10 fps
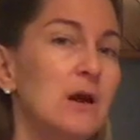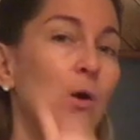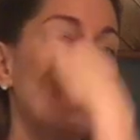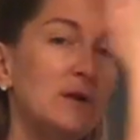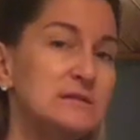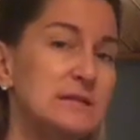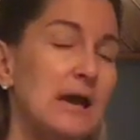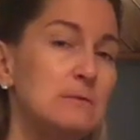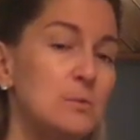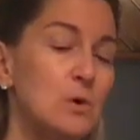What's
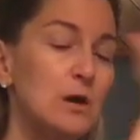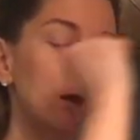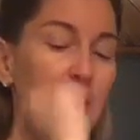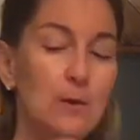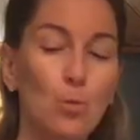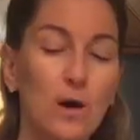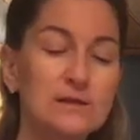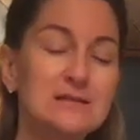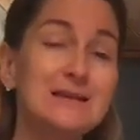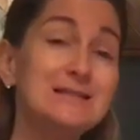10 more and
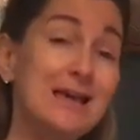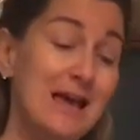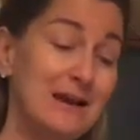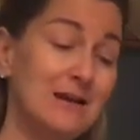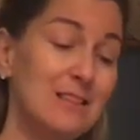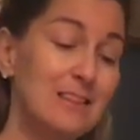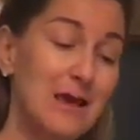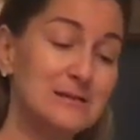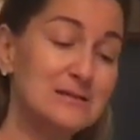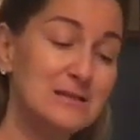what's 10
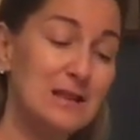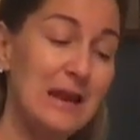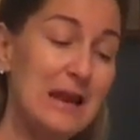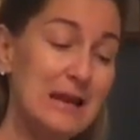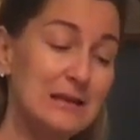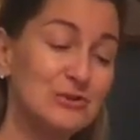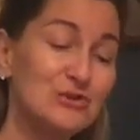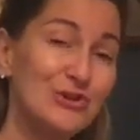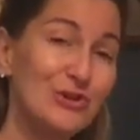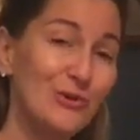less than
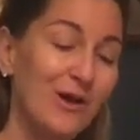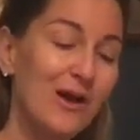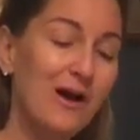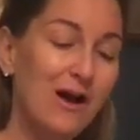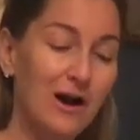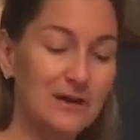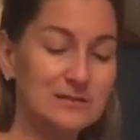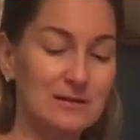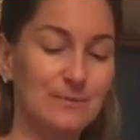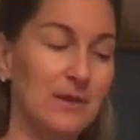82.
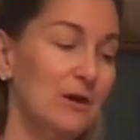Awesome.